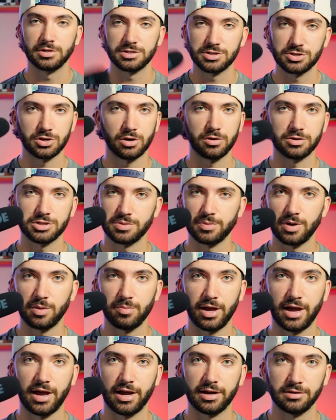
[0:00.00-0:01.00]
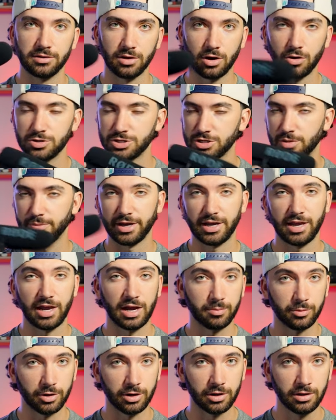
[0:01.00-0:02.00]
This is always in my bag, always on my
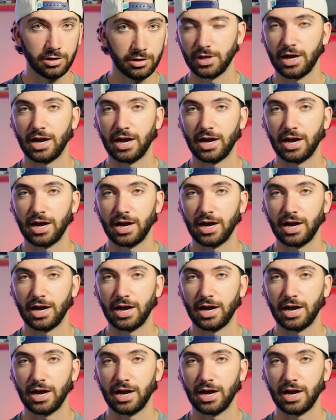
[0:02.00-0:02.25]
camera.